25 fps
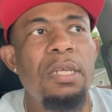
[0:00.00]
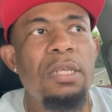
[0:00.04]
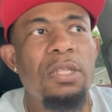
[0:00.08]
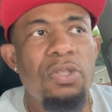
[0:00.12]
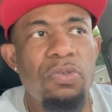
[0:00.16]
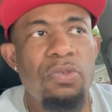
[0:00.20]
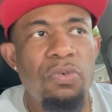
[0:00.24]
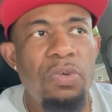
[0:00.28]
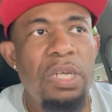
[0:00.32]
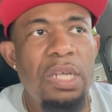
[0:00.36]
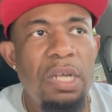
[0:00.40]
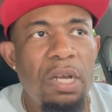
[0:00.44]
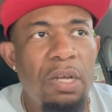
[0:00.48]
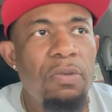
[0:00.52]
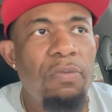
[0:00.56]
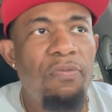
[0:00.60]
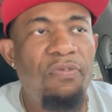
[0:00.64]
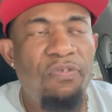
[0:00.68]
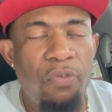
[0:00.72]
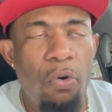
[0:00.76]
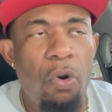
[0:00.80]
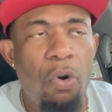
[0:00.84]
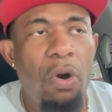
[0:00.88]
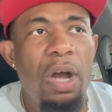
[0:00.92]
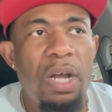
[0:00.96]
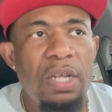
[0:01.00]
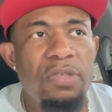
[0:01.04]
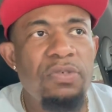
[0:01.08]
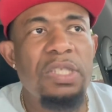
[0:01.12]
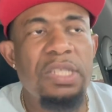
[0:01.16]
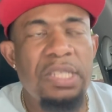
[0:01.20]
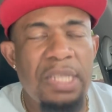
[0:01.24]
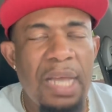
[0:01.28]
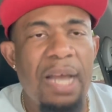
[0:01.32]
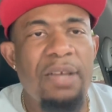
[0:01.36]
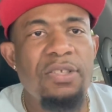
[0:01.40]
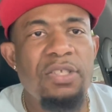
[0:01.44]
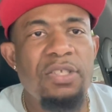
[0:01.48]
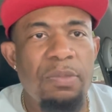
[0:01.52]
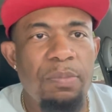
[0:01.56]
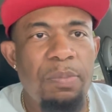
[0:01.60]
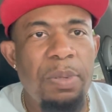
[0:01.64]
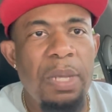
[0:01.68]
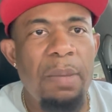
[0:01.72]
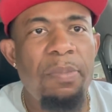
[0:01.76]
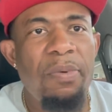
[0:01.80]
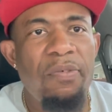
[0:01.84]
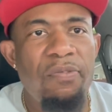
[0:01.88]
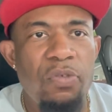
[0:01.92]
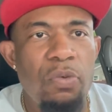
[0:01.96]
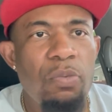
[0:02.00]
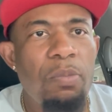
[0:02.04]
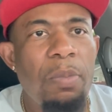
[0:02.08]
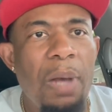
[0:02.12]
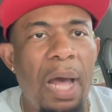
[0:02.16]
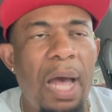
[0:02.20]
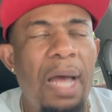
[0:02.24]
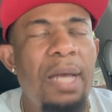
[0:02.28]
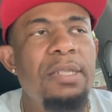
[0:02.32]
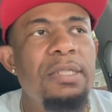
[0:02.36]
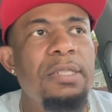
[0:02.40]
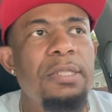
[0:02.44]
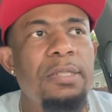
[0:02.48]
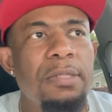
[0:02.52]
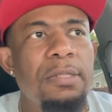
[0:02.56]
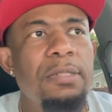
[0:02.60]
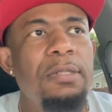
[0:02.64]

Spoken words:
400,000 pay-per-view buys